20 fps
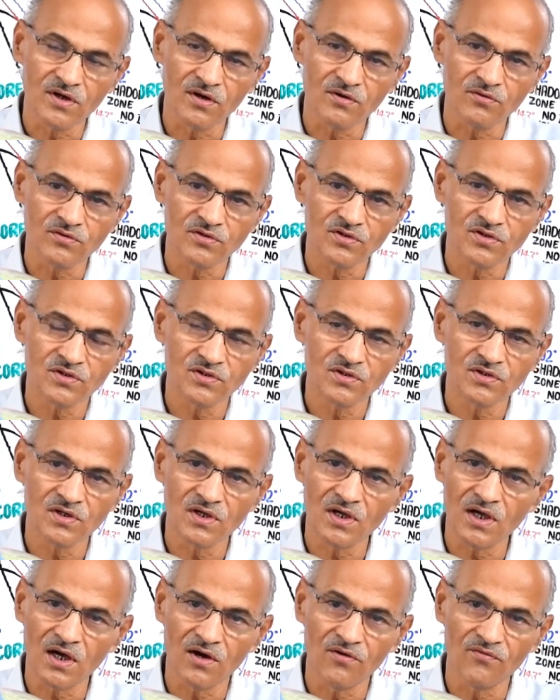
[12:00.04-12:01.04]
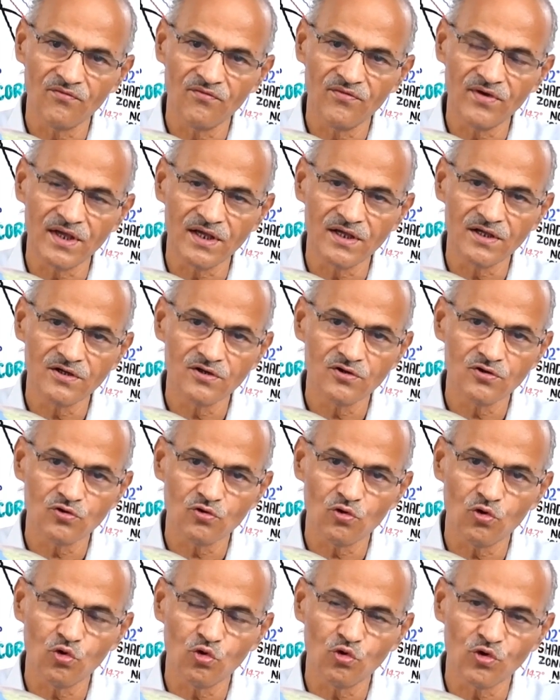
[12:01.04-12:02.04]
out a way
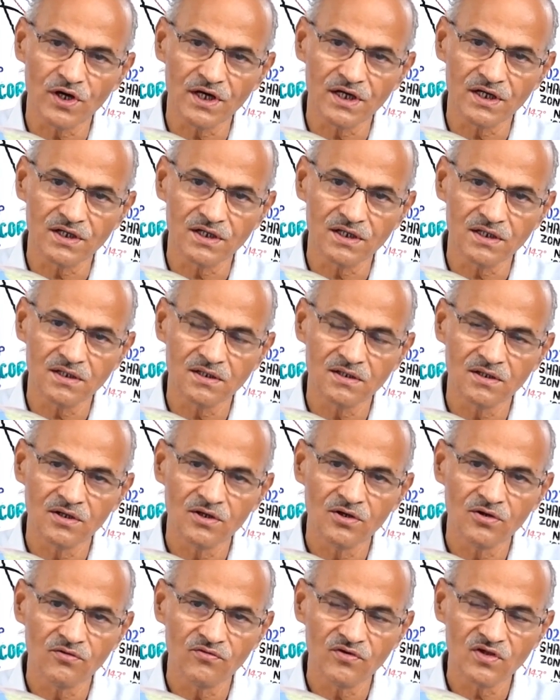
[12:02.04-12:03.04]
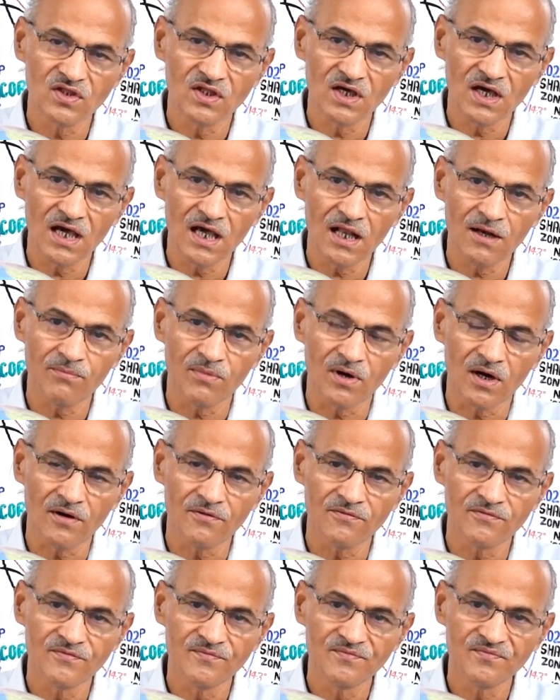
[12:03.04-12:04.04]
to locate it with the help of
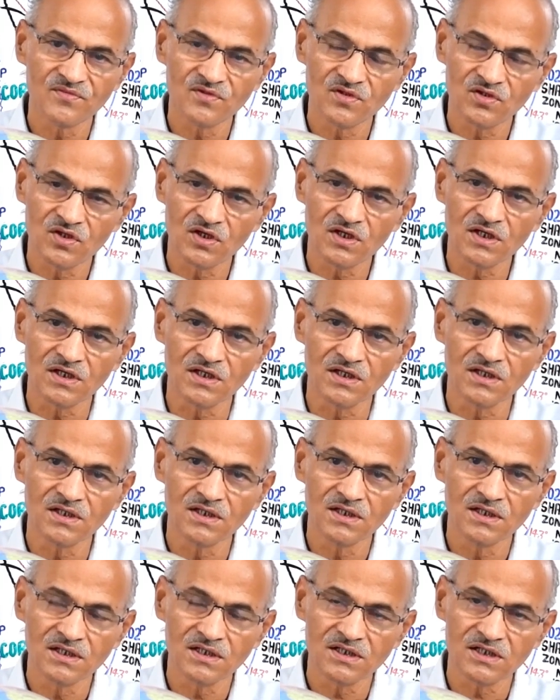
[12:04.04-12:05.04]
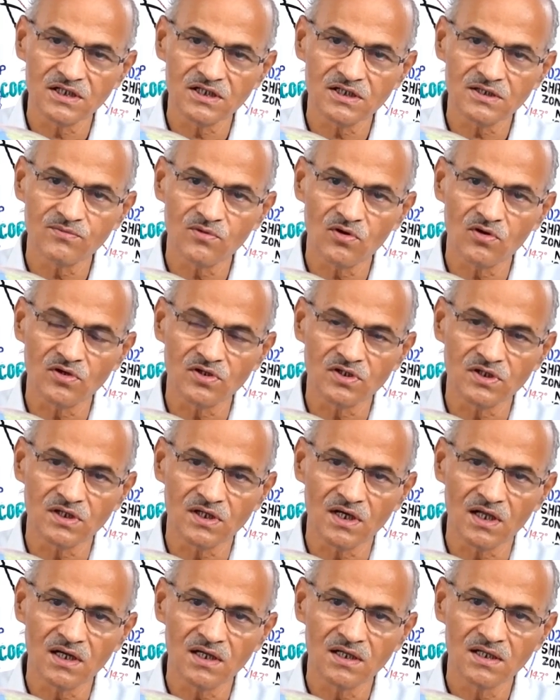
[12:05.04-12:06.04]
three
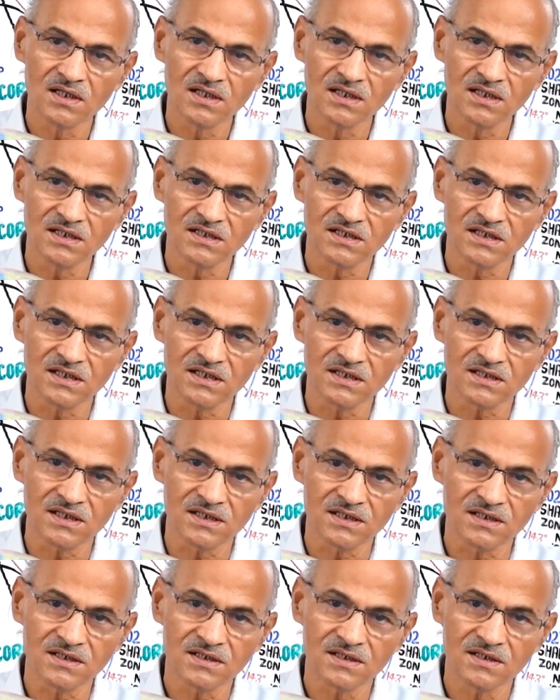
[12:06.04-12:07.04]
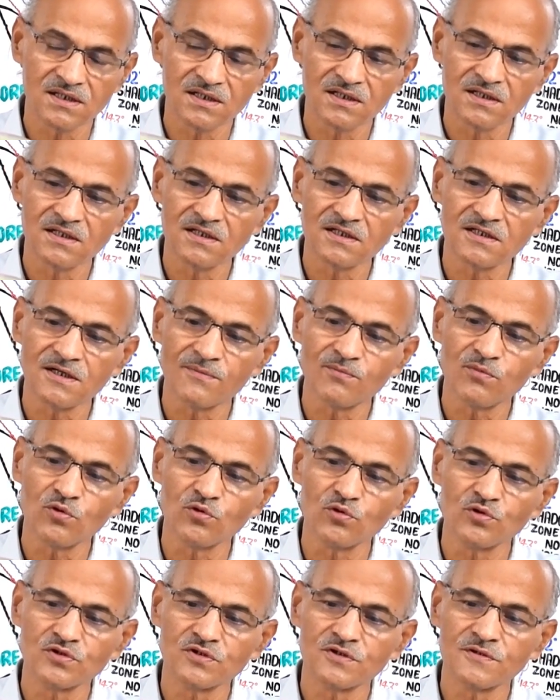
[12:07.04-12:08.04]
seismological stations.
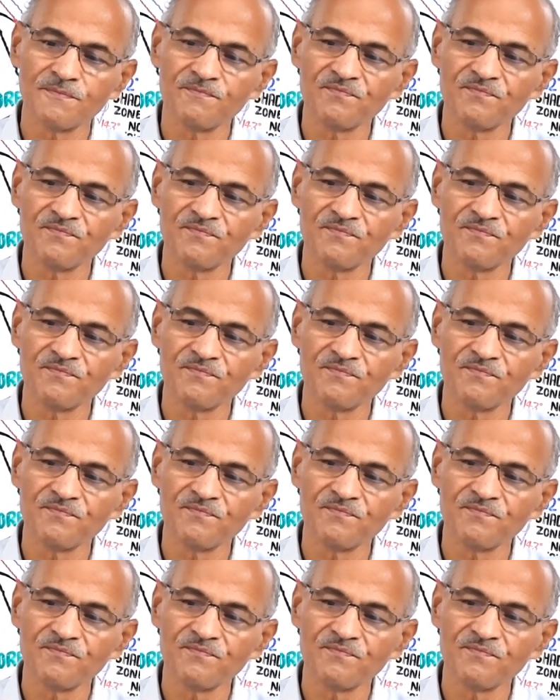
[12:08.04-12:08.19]
Suppose